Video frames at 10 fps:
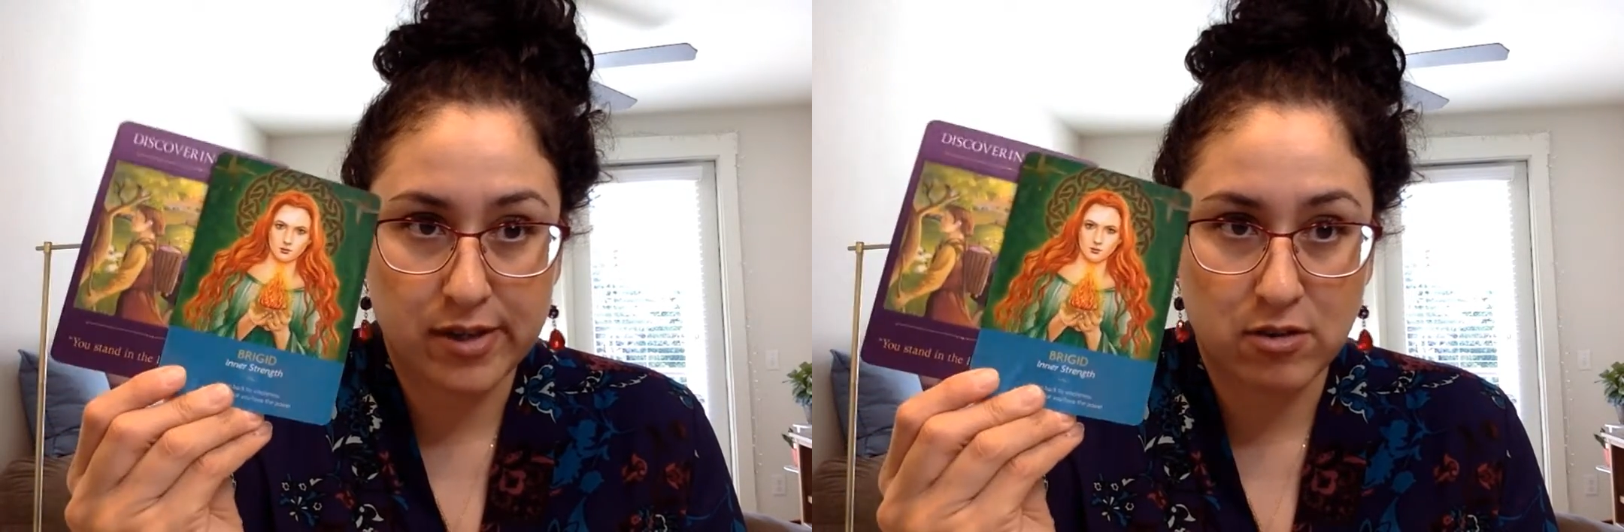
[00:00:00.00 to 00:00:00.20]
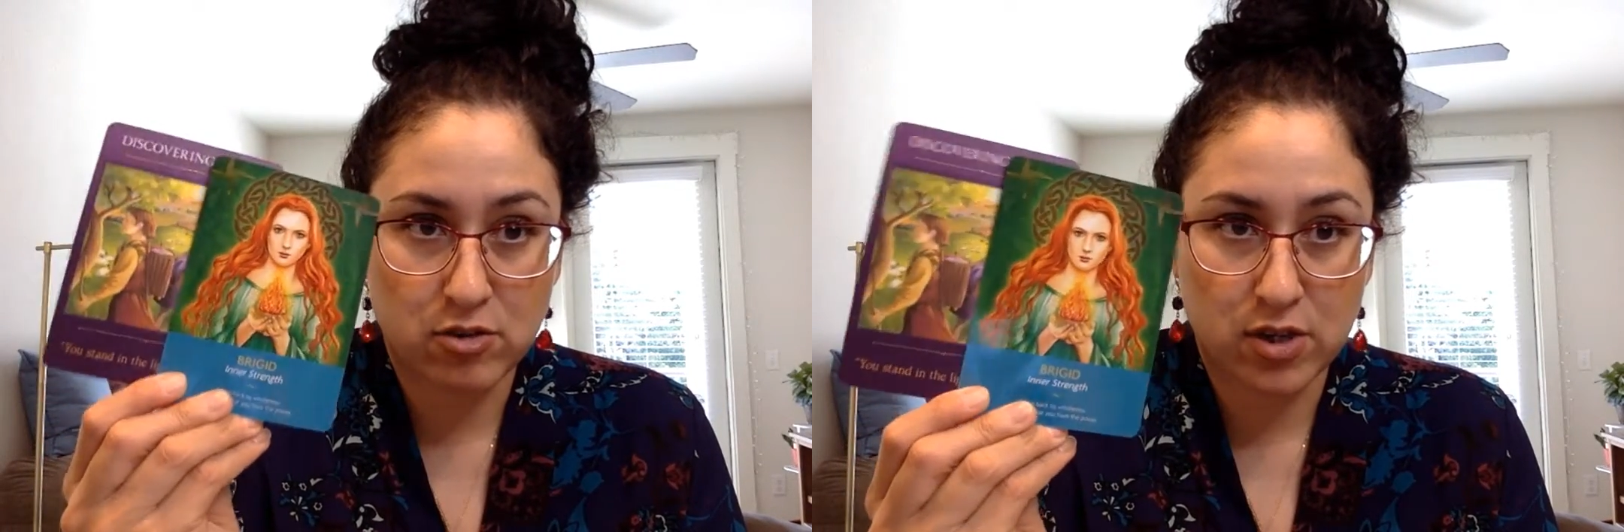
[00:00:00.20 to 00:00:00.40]

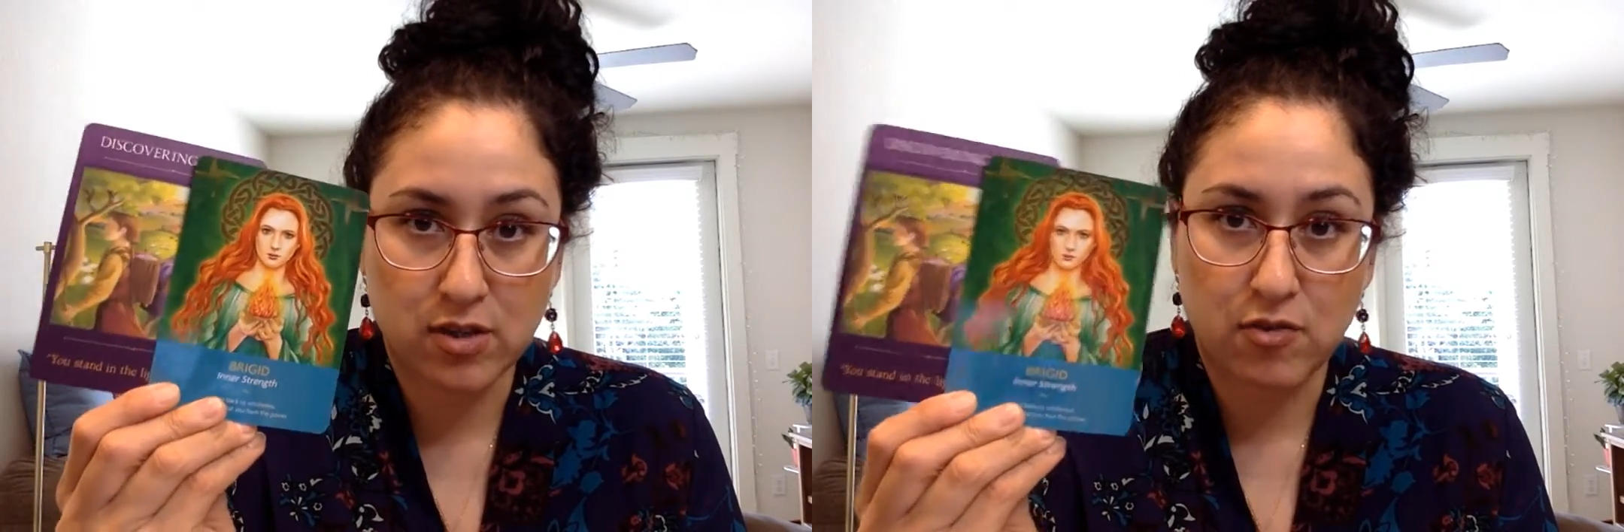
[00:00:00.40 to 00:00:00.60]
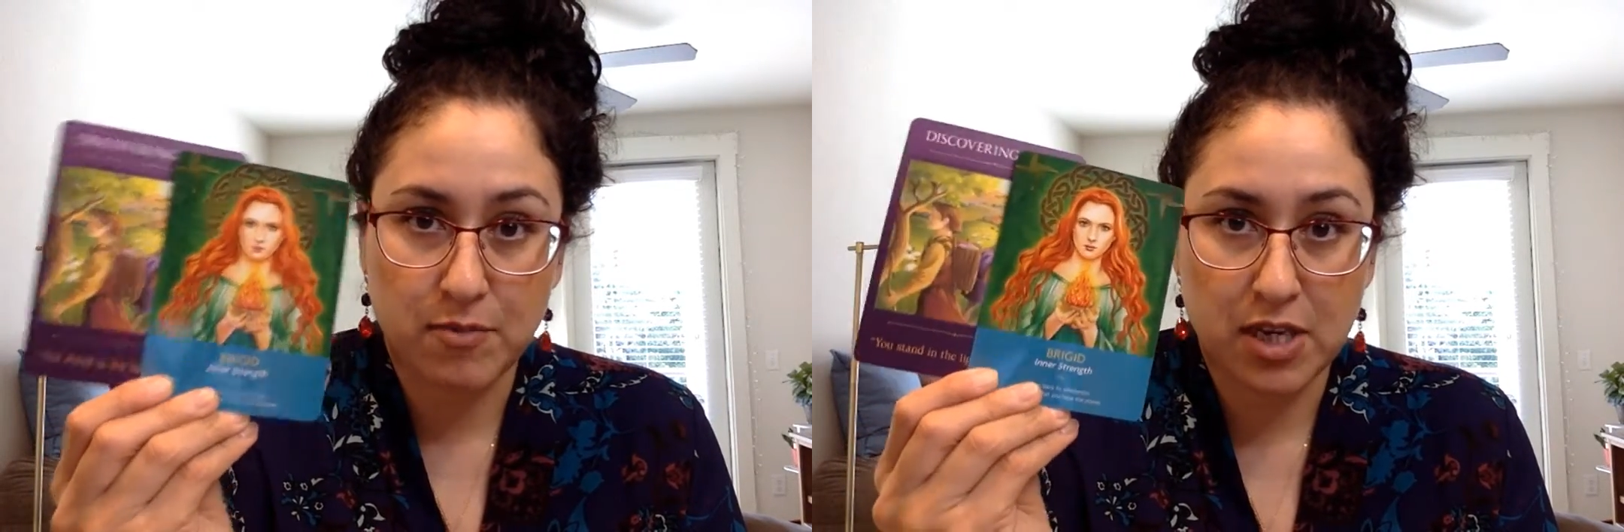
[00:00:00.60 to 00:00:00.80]
inner
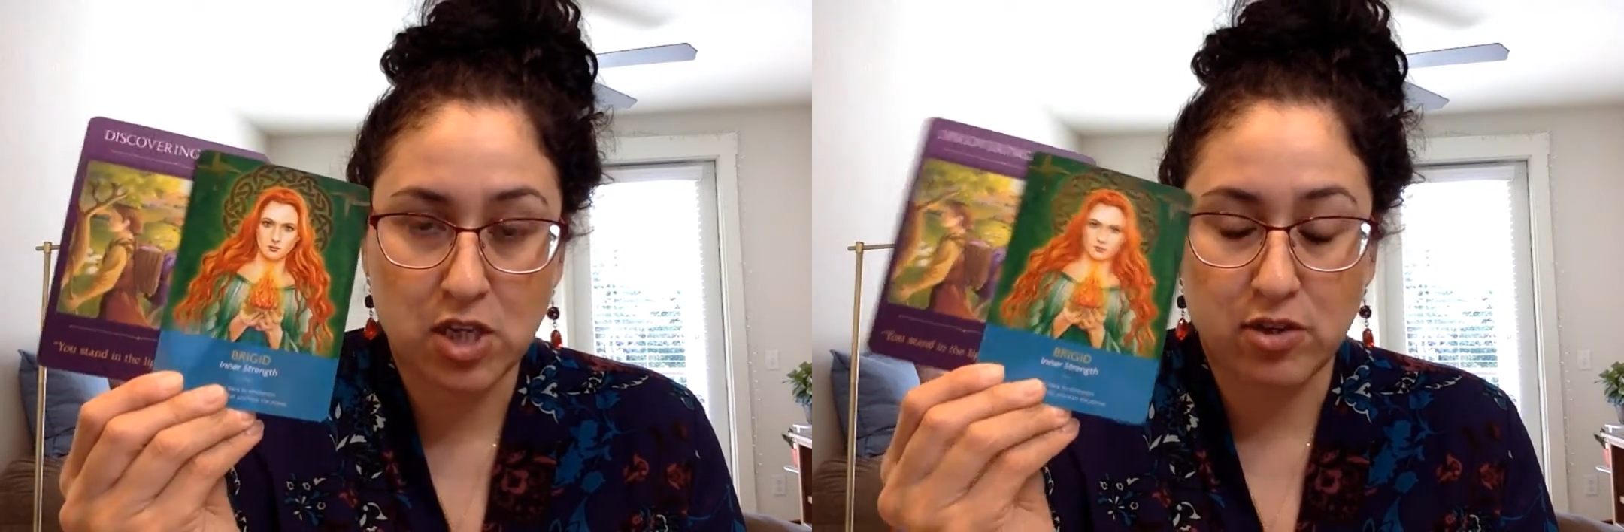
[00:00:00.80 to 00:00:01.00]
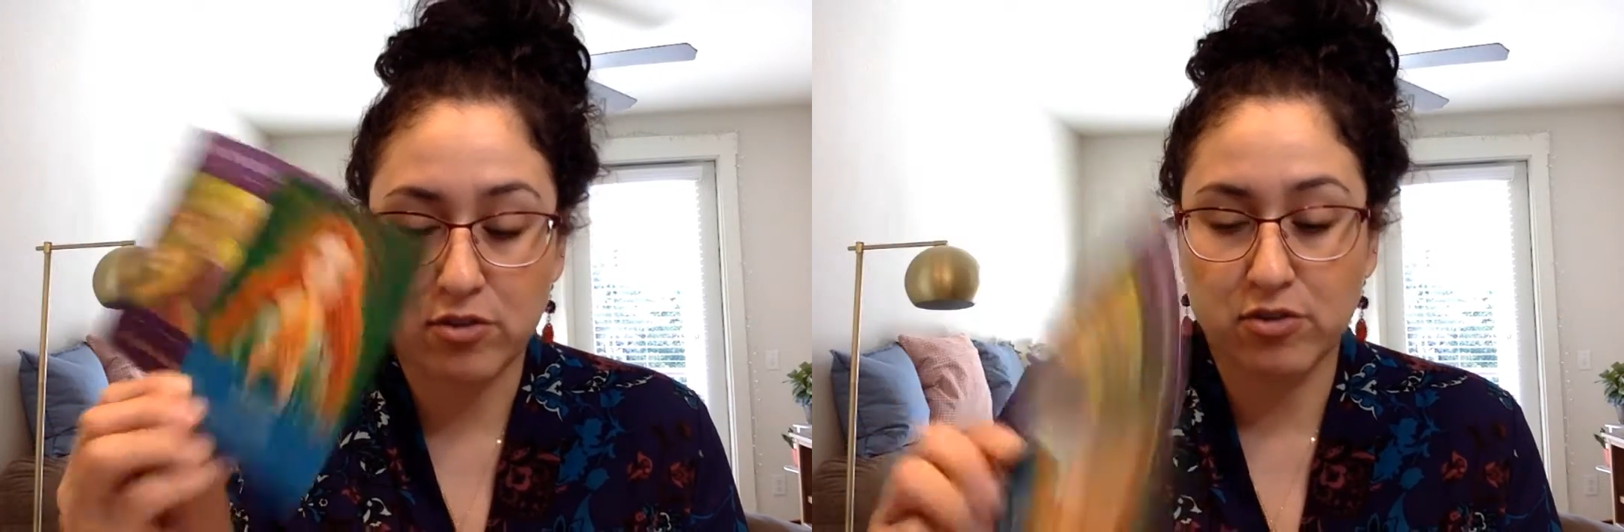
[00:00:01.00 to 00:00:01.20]

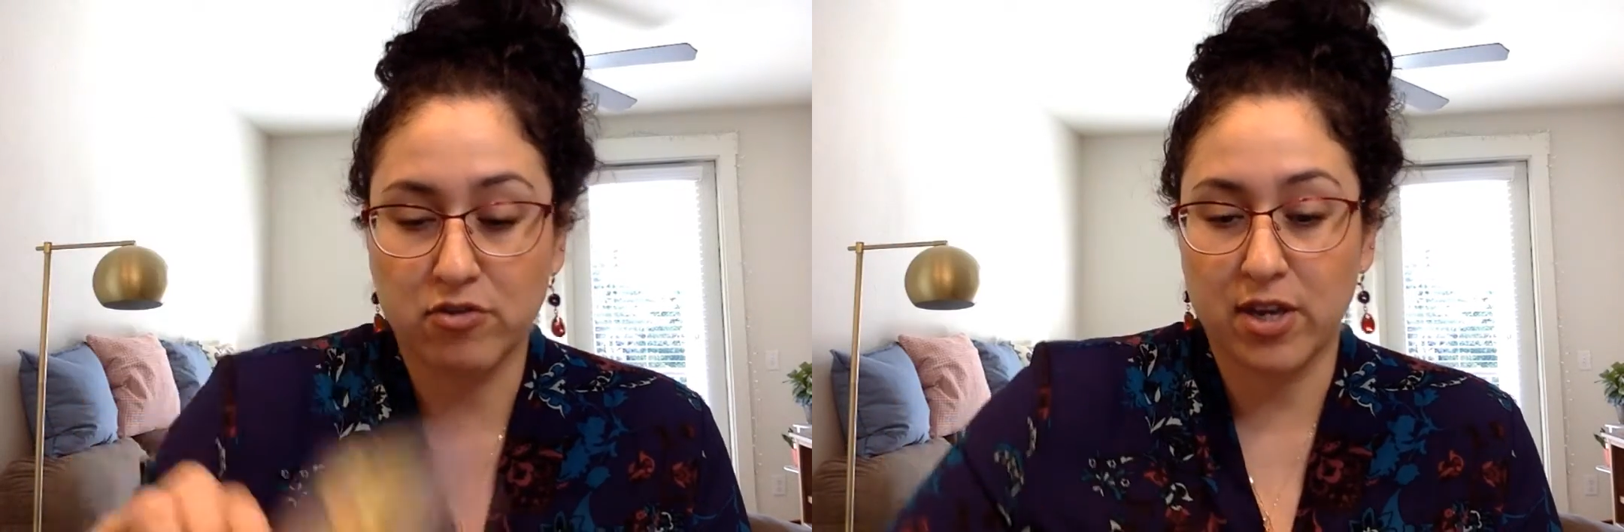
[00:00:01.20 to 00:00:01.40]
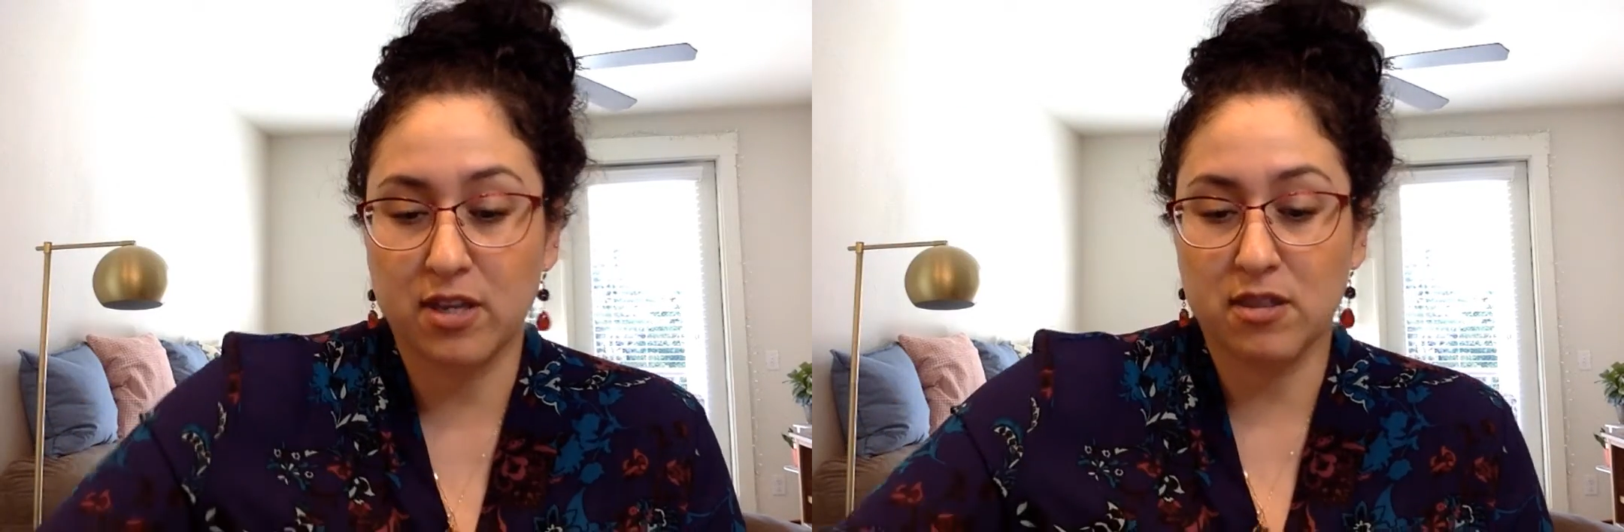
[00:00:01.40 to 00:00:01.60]
transformation, your
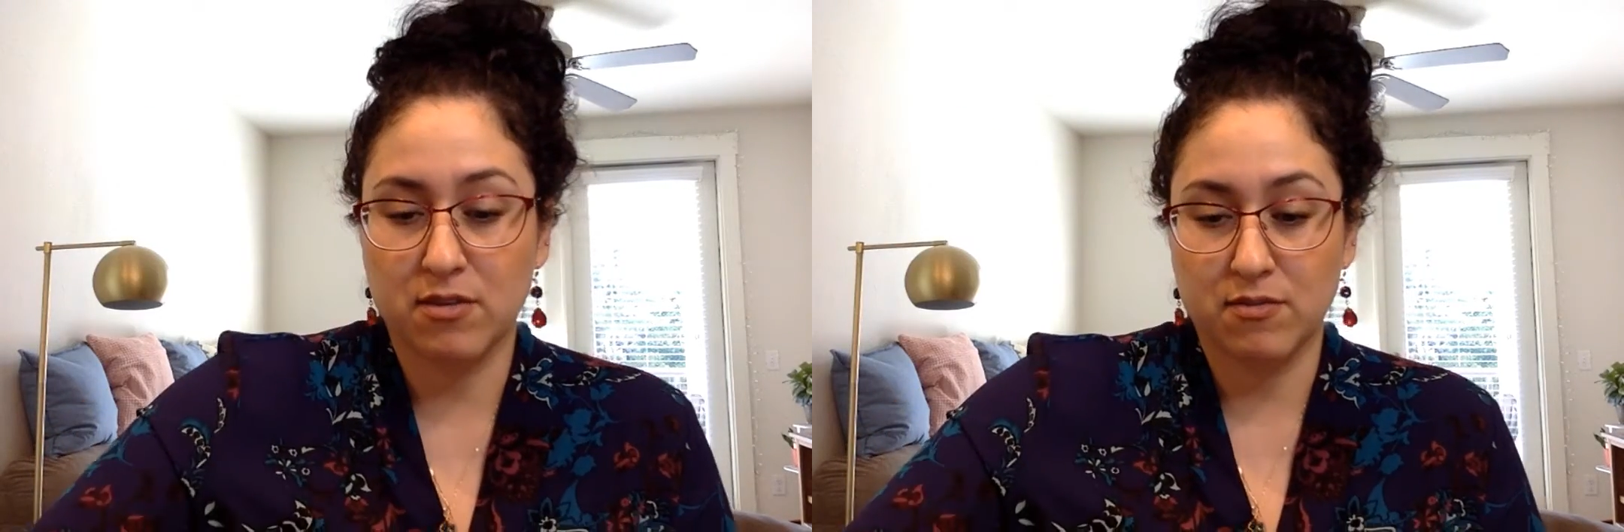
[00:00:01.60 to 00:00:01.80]
strength.